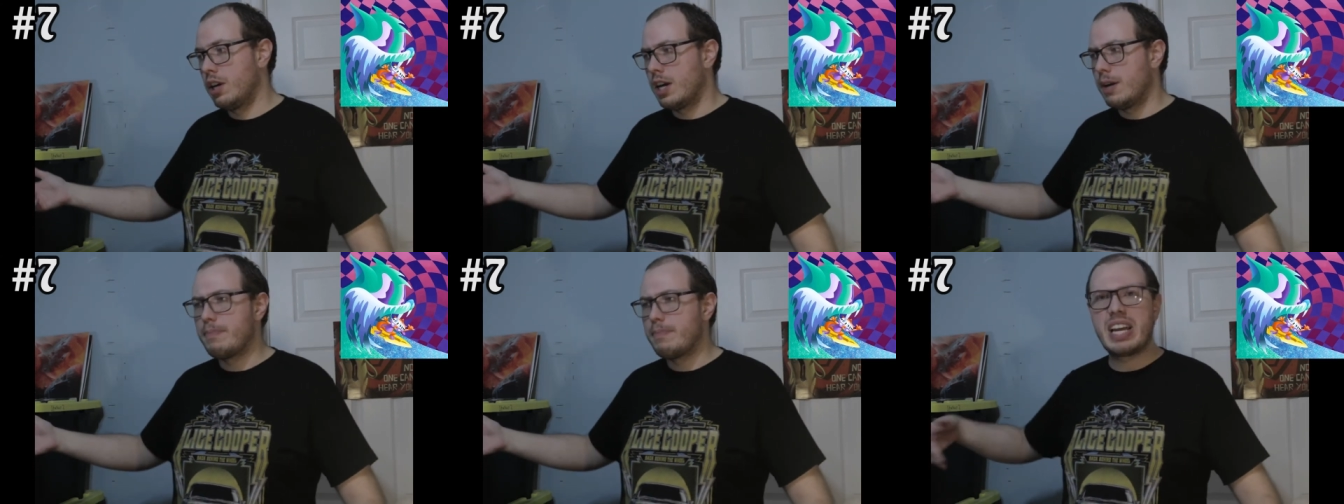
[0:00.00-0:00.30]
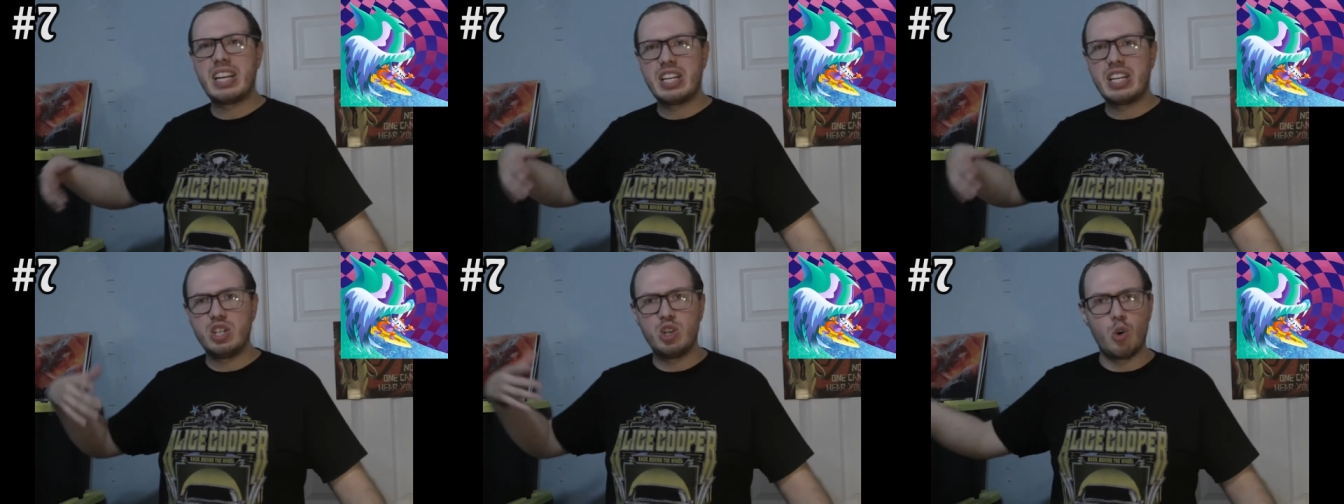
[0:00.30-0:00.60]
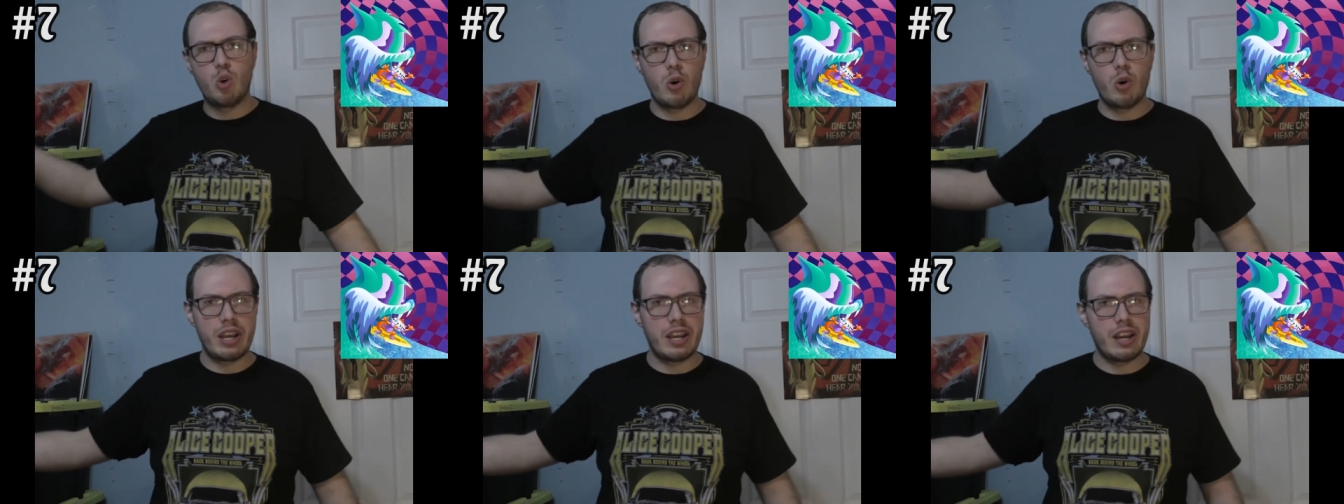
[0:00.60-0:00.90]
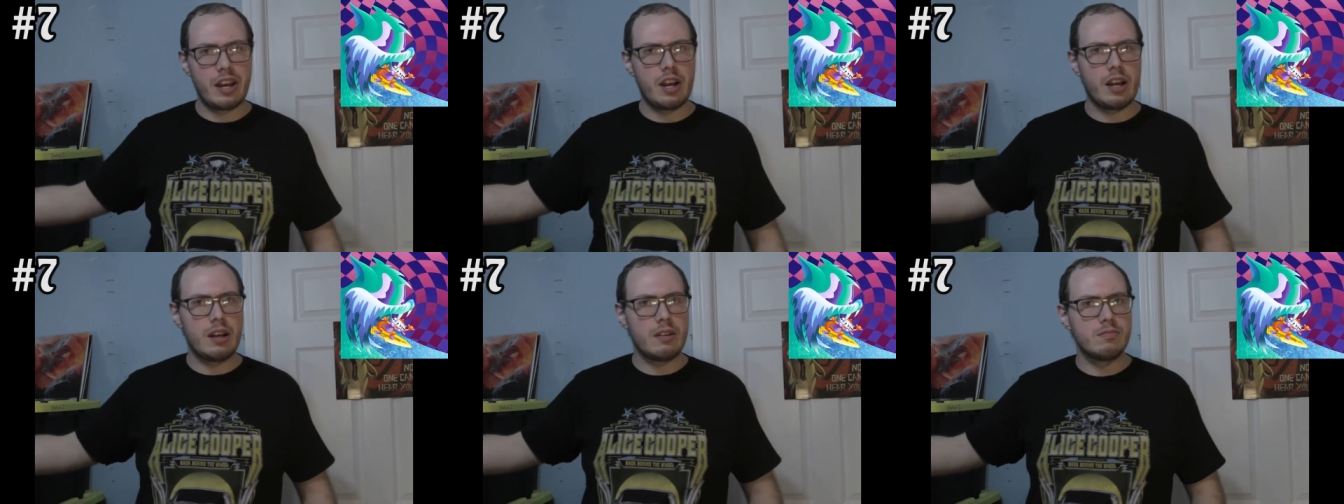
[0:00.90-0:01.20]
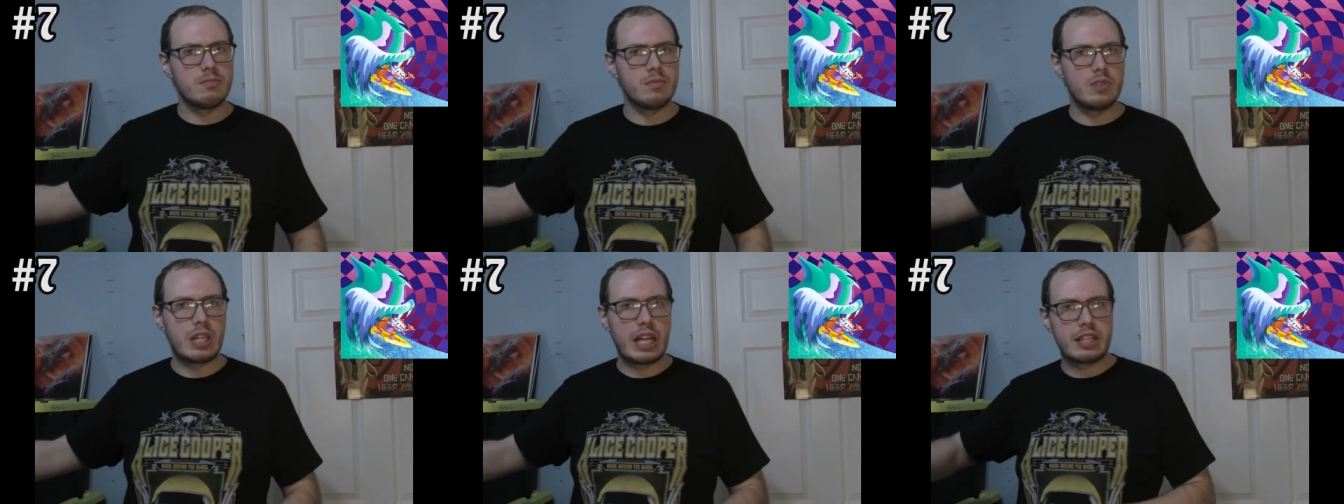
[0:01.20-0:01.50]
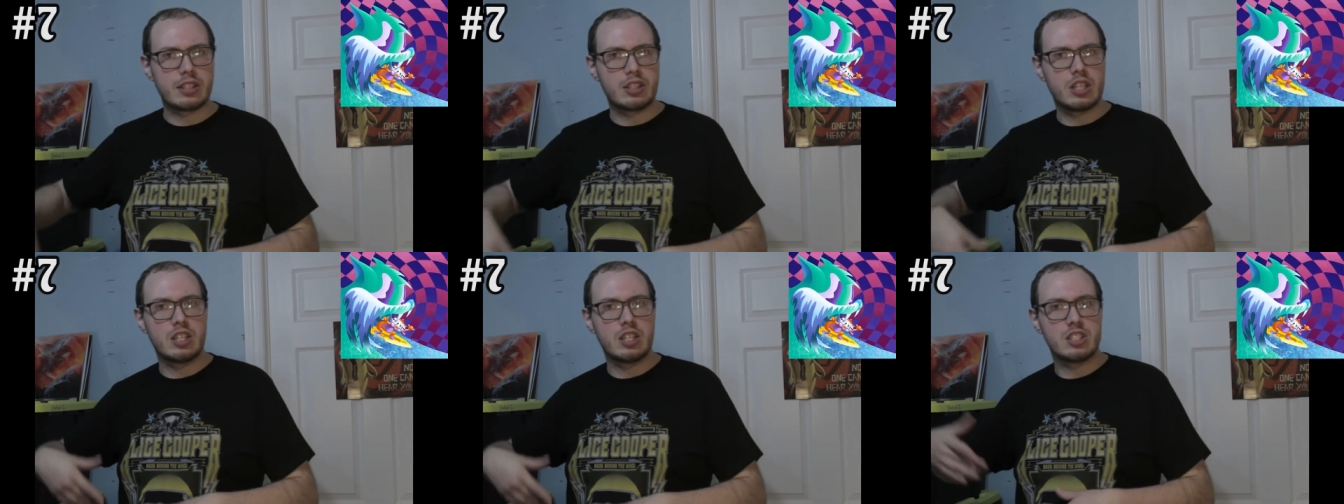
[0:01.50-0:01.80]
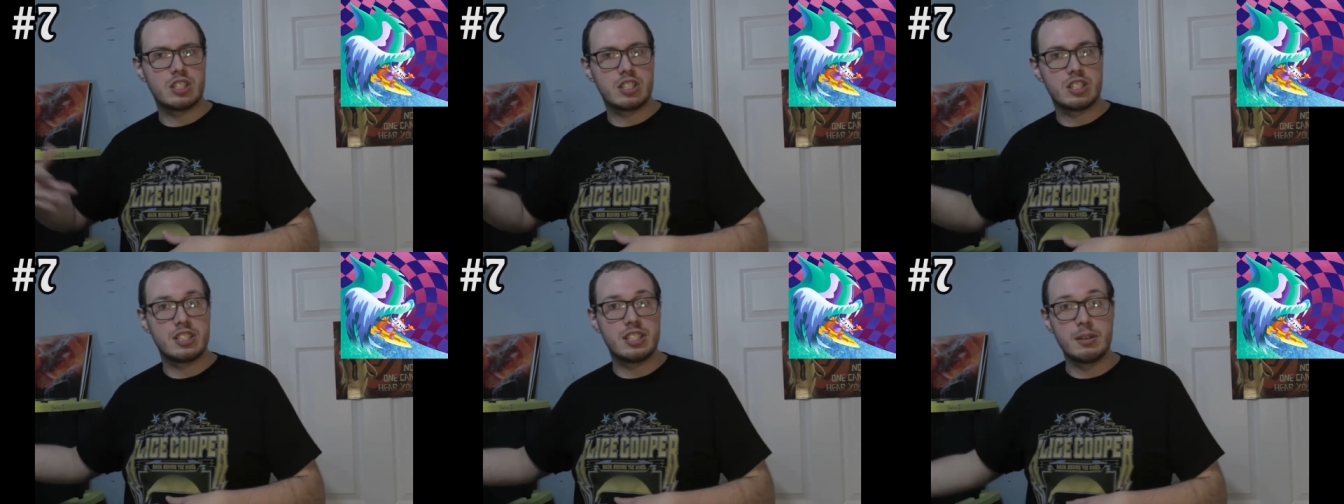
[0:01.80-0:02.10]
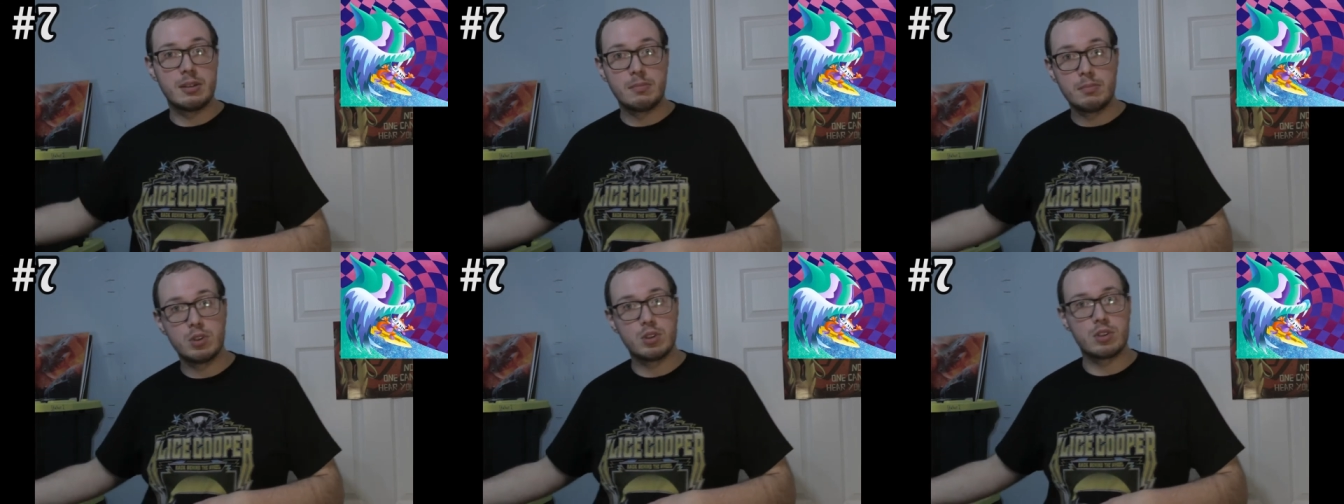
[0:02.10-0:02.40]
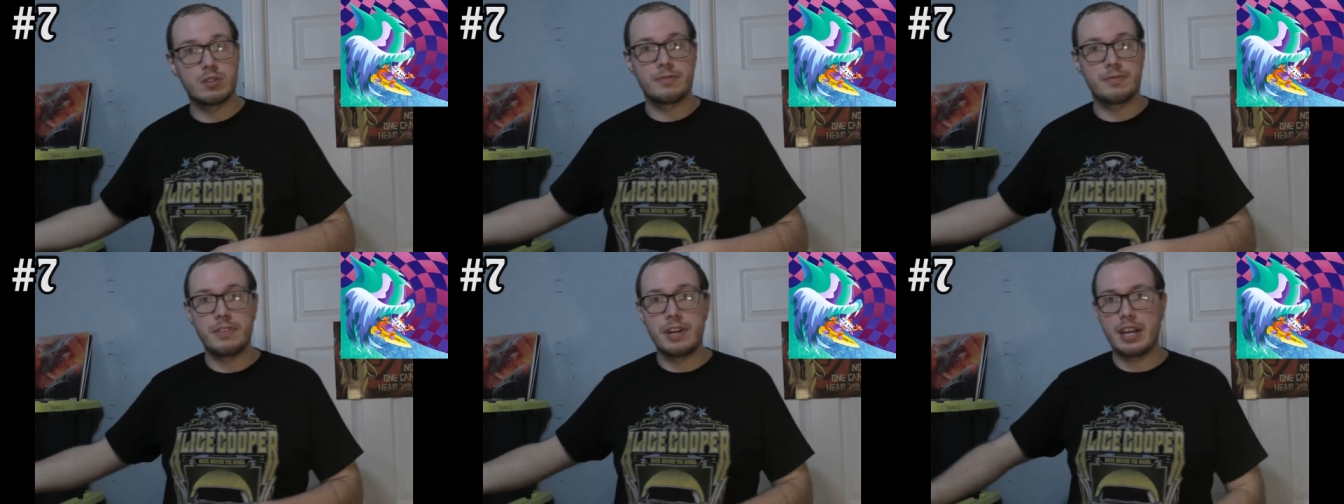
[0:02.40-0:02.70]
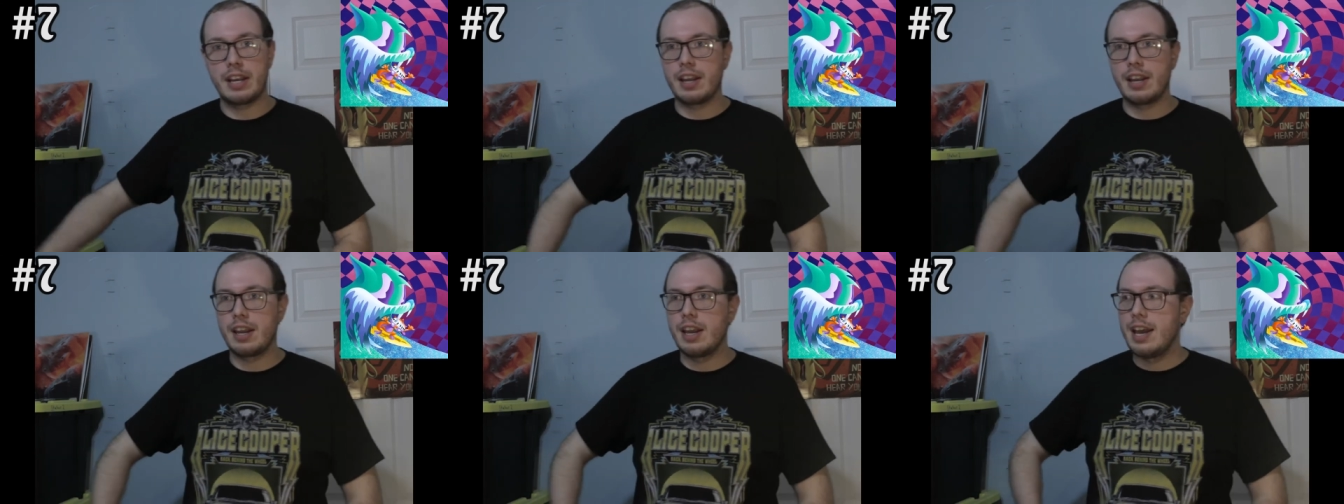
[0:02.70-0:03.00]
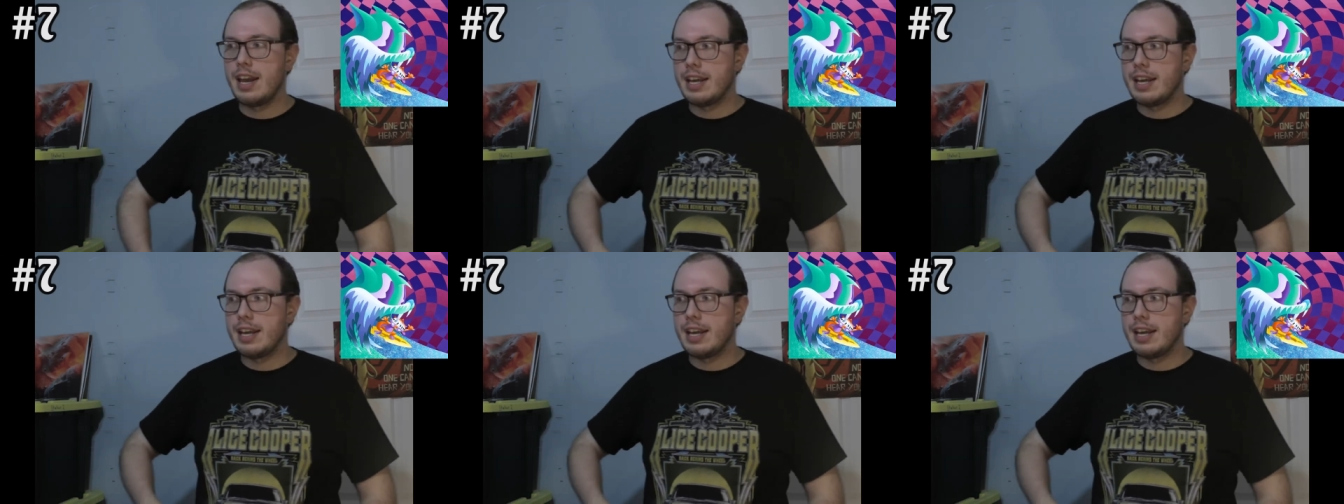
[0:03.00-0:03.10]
Metanoia, that does a similar thing.